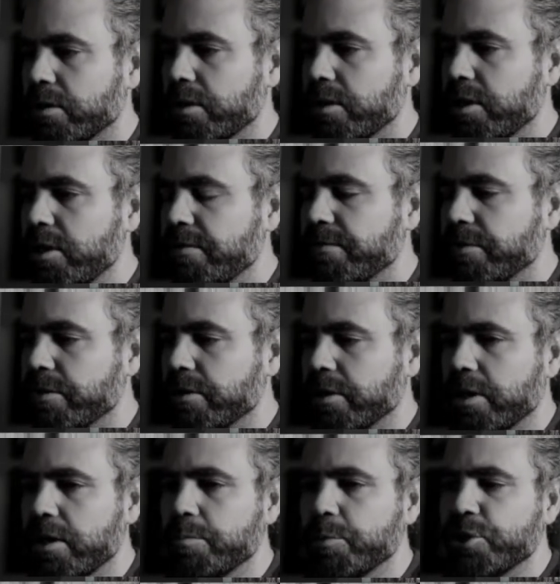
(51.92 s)
even
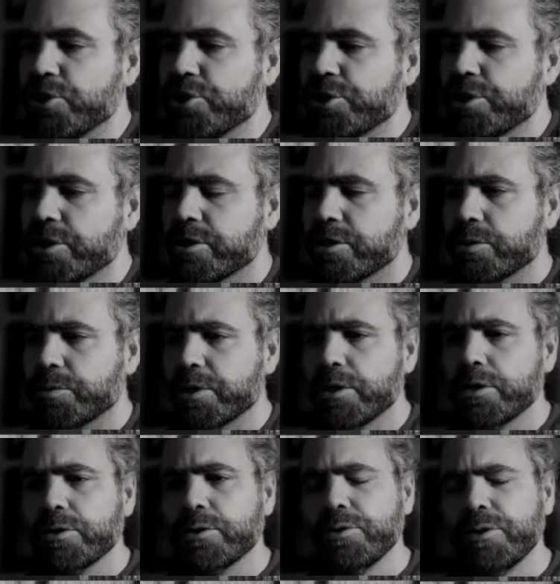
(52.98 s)
image. So we're
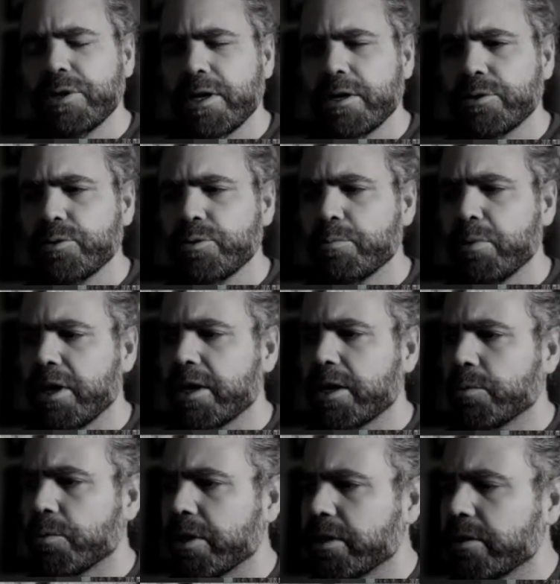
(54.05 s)
gonna turn that to black and
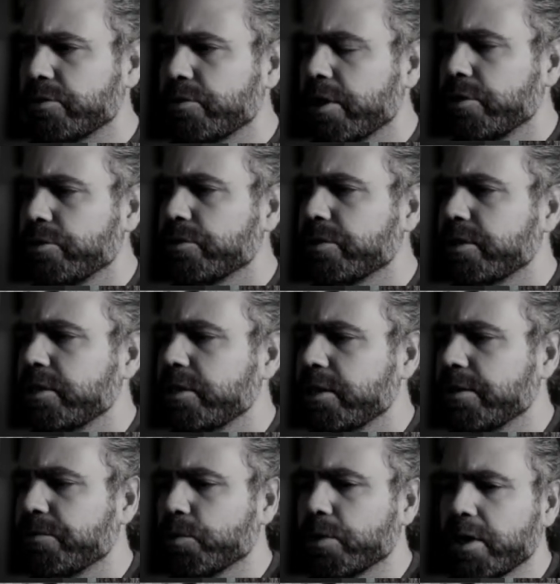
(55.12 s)
white and try to see
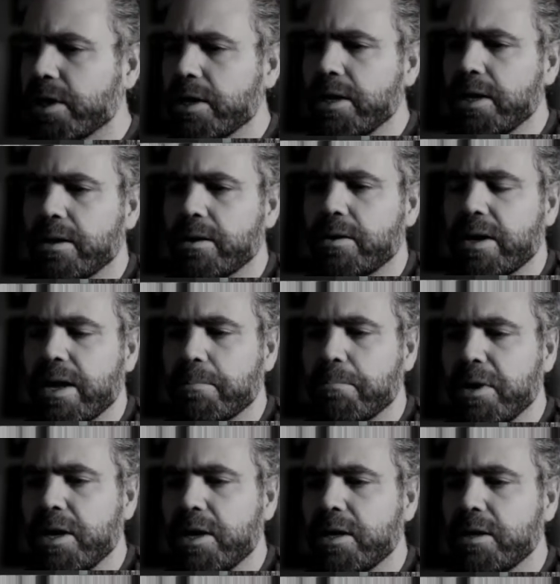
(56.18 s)
if we can
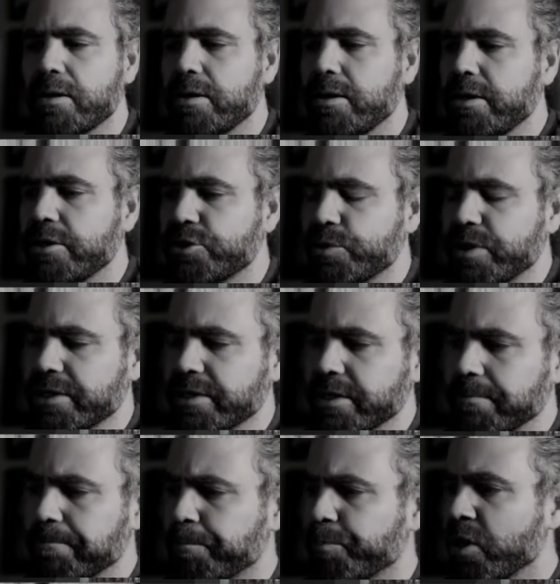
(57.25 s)
make it
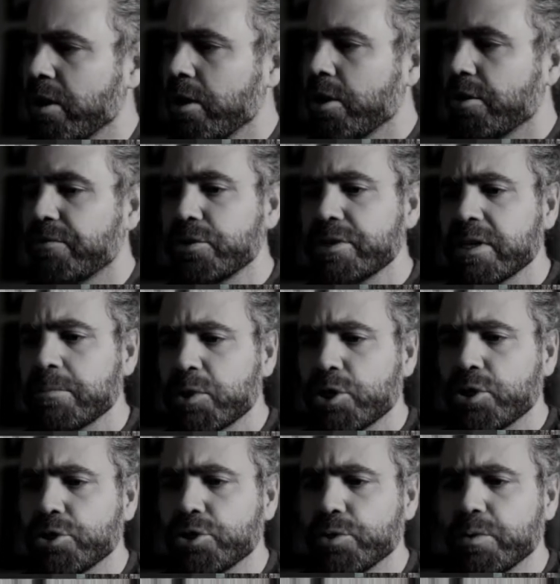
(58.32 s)
interesting. First thing I'm
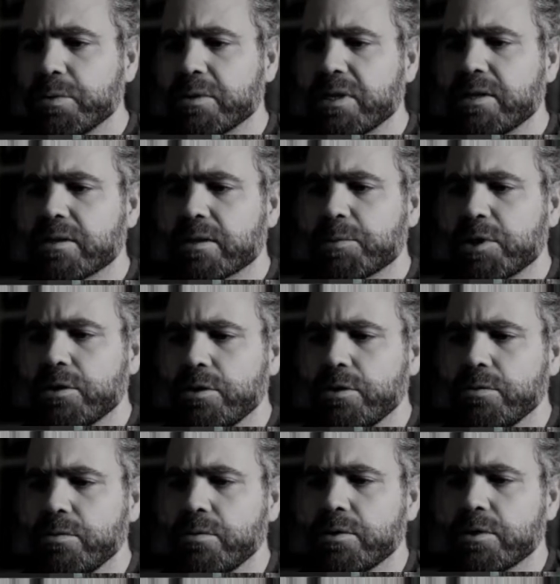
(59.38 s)
gonna do is I'm gonna
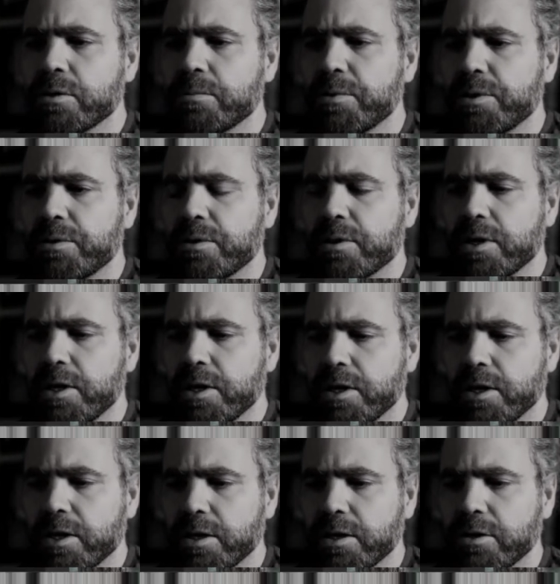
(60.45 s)
use
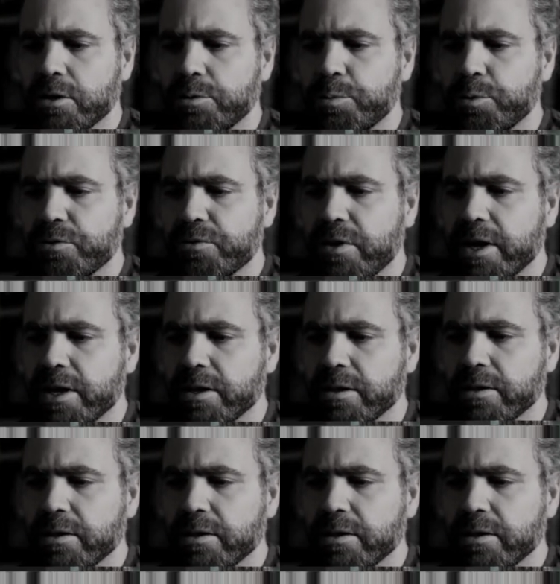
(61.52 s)
a color profile